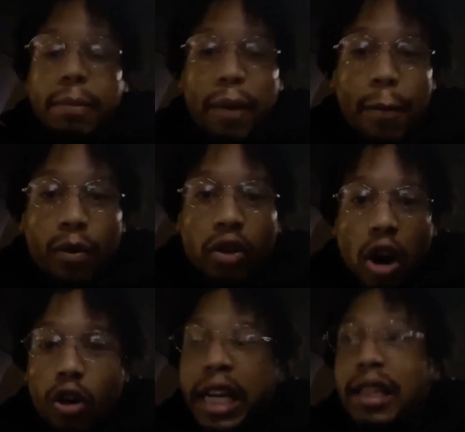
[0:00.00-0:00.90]
People
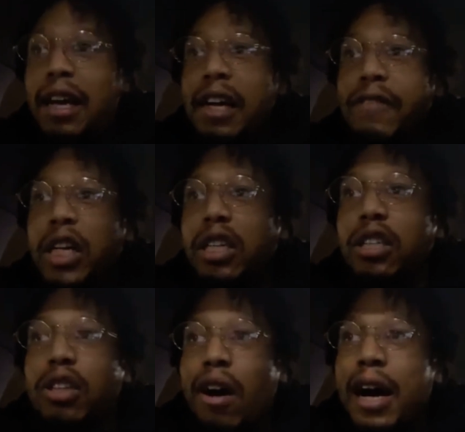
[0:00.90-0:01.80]
know that they living in the
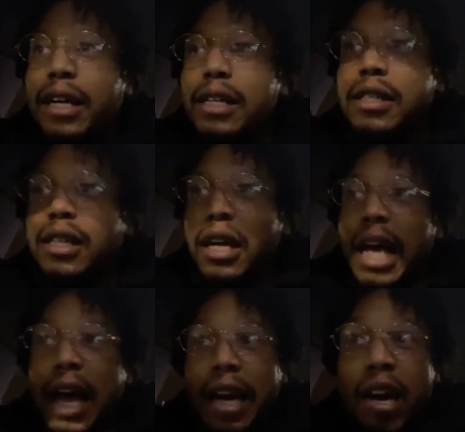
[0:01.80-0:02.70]
darkness
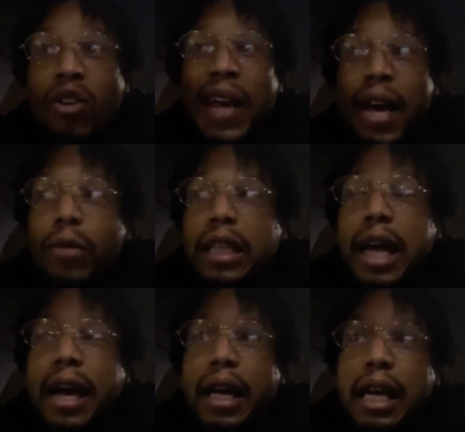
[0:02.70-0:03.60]
and they okay with
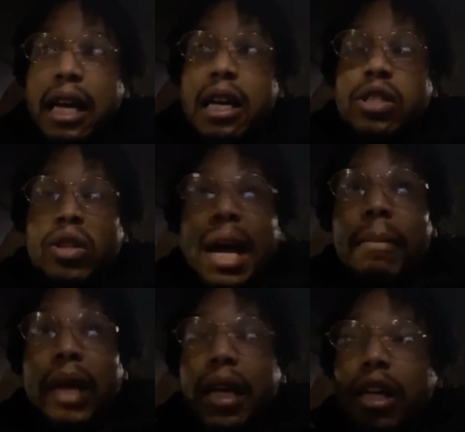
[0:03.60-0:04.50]
that. So that
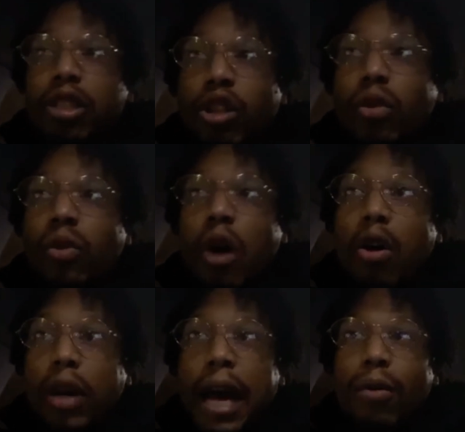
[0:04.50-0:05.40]
means that you
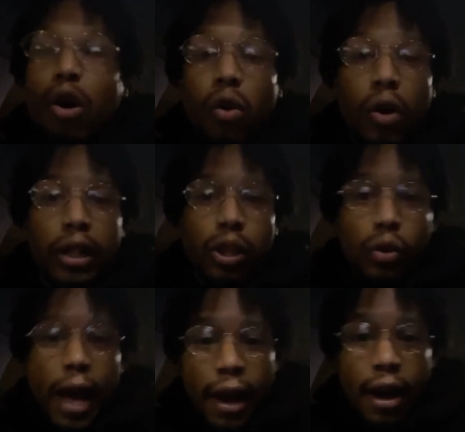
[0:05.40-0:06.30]
okay with going to
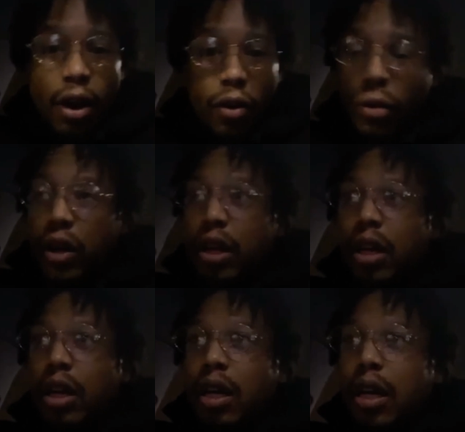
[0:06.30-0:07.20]
hell.
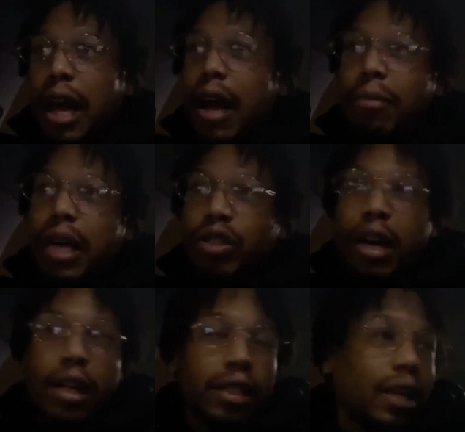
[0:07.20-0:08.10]
Like, I'm not
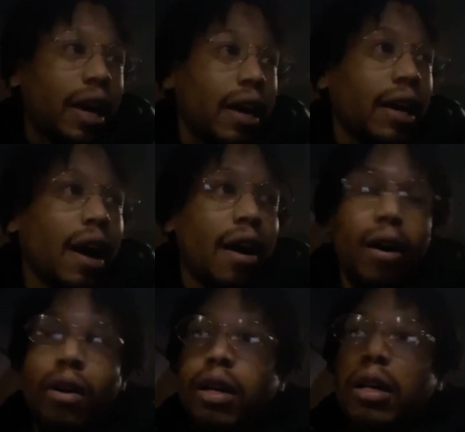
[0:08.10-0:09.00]
trying to scare
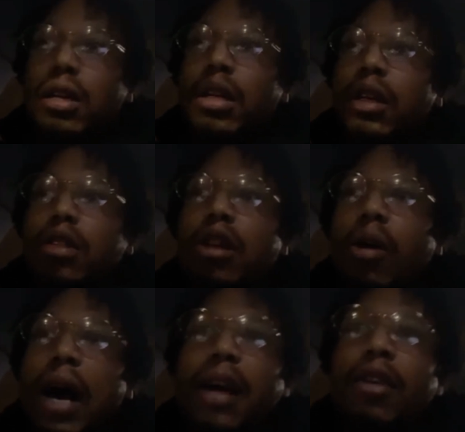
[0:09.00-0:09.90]
y'all.
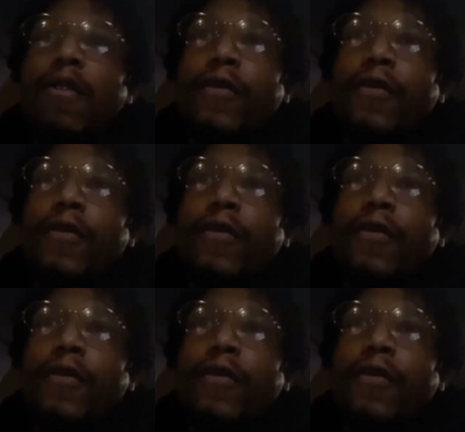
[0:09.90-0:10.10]
Don't have no